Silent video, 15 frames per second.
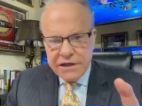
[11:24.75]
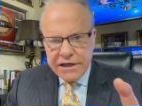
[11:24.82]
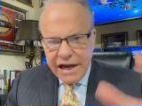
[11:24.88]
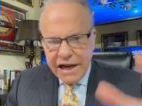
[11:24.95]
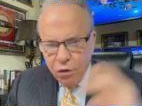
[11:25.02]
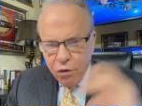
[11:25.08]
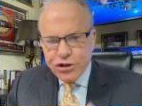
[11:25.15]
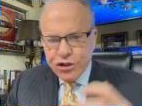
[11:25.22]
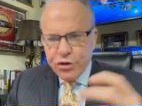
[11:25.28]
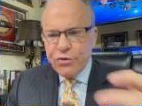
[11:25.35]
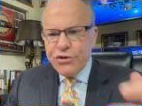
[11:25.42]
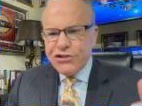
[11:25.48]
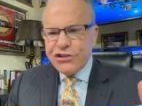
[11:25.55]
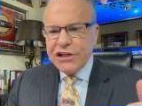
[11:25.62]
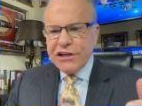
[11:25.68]
And I want you to
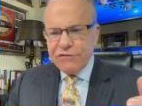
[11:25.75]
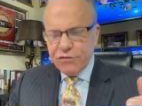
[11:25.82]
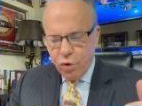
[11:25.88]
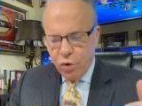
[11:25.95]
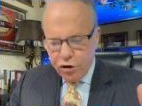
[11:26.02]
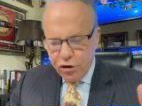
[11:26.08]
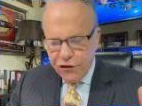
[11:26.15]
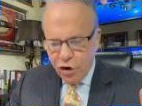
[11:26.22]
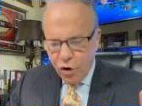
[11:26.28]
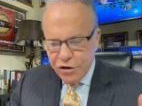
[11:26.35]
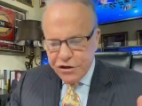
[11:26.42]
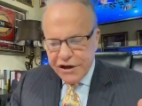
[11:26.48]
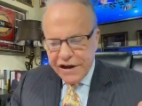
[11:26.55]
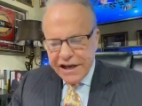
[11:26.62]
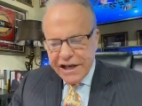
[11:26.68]
receive the word of the
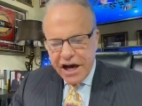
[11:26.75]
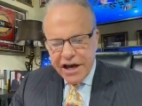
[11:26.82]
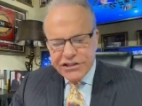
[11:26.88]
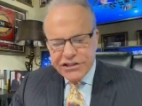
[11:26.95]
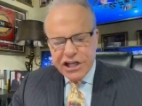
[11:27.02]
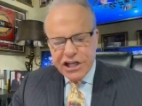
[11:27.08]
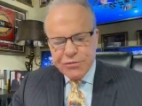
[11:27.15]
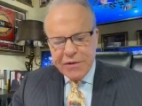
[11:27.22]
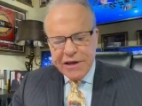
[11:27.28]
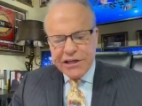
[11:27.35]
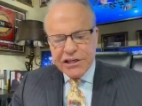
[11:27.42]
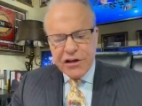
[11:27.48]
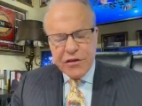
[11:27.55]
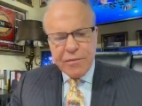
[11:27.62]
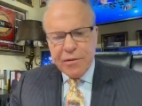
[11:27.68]
Lord today. God is not
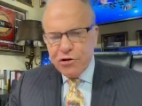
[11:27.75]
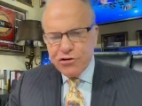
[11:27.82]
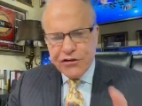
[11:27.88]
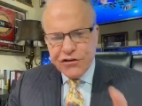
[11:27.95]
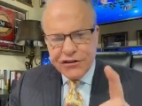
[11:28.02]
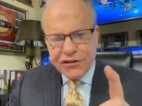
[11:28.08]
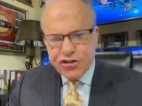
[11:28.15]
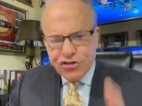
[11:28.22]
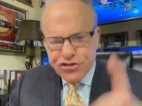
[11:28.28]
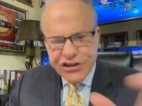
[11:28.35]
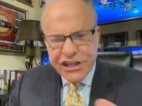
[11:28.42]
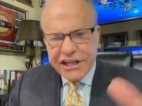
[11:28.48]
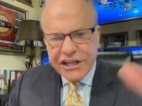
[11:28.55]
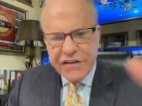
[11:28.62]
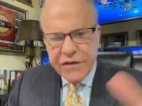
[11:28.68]
speaking to the person that you're
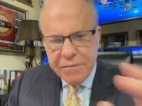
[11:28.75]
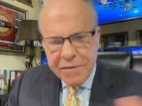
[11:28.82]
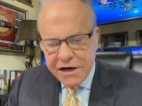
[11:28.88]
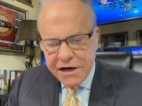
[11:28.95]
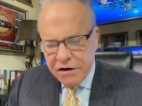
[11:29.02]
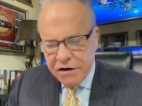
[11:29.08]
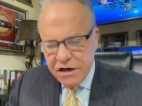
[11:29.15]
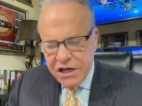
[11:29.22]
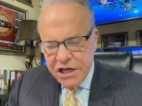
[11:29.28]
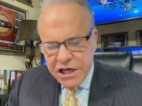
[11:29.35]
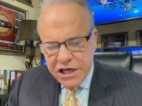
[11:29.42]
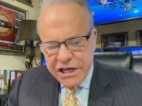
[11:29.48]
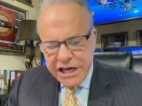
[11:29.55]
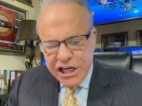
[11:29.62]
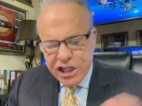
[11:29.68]
seeing in the mirror,
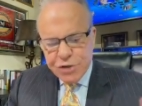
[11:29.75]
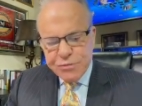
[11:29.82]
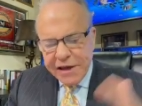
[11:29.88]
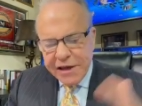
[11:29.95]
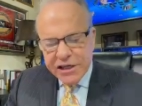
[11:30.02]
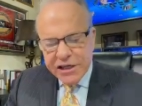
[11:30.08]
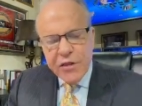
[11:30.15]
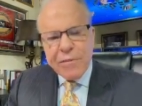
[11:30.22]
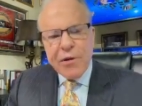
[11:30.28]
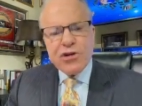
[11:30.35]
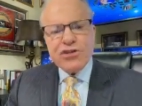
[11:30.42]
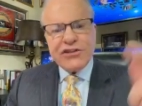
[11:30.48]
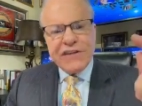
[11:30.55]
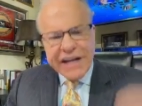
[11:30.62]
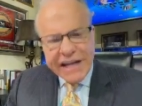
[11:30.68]
He's speaking to the
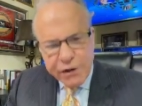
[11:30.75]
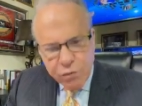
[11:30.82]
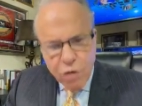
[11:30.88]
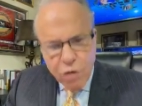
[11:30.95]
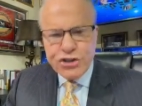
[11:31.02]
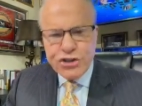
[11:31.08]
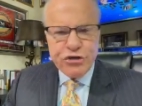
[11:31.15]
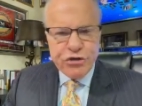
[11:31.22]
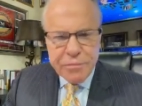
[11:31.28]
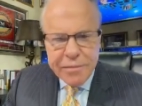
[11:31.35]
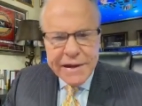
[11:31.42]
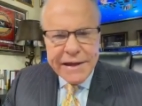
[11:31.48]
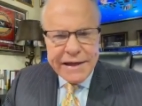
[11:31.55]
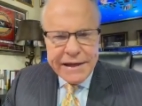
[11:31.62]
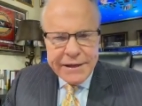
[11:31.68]
person that He wants you to
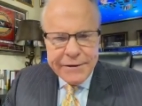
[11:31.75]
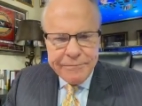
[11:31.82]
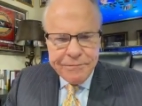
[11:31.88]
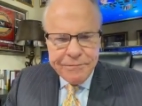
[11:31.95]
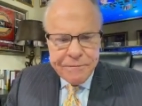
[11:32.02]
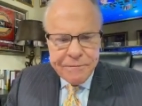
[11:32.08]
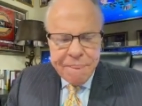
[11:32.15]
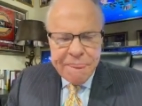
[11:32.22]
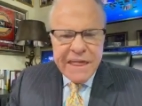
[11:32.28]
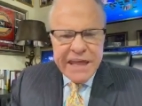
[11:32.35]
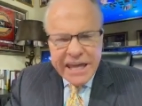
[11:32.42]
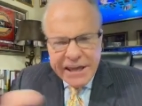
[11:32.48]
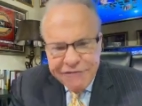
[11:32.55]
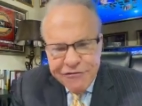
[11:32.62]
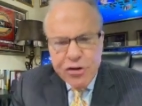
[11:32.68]
be.
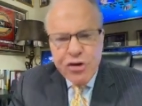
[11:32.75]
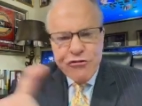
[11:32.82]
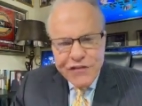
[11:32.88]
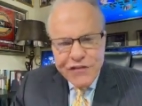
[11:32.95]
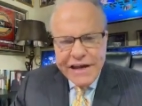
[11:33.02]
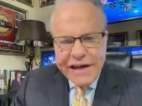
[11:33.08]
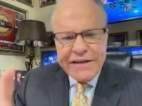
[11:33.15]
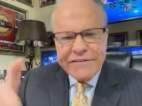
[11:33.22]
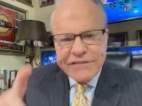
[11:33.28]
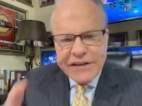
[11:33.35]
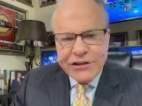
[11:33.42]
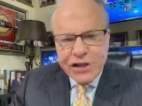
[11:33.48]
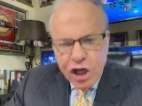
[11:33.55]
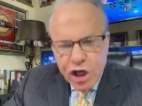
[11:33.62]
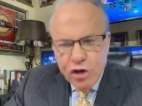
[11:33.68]
If you think
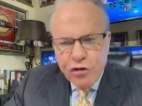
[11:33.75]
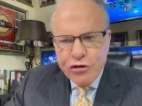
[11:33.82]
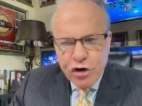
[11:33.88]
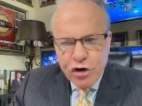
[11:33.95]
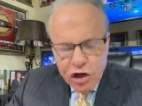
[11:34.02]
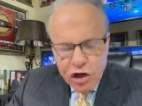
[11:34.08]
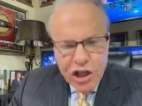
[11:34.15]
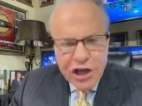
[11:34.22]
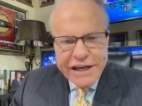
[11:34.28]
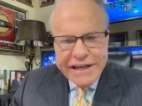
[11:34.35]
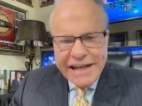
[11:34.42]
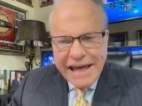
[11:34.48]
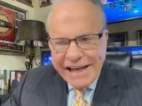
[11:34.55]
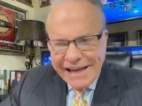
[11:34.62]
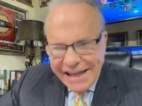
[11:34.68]
that who you're looking
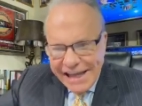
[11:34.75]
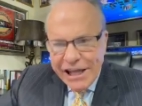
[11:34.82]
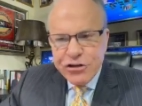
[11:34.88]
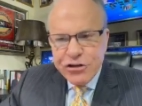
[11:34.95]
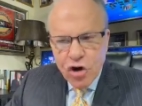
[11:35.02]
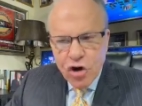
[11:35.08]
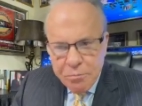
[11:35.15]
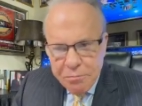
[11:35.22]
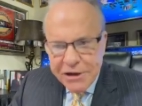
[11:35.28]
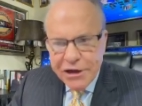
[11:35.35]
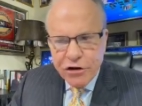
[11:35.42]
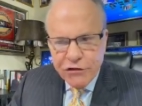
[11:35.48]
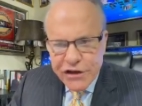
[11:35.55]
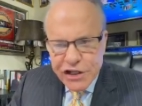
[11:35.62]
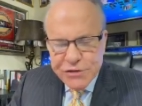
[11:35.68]
at in your
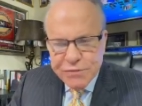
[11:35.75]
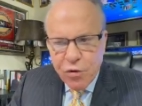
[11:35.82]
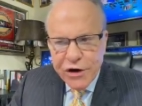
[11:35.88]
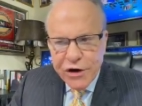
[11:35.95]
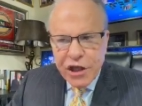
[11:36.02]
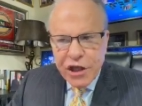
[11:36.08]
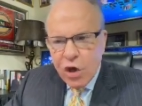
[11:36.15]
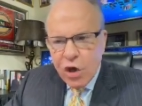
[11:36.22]
mirror this morning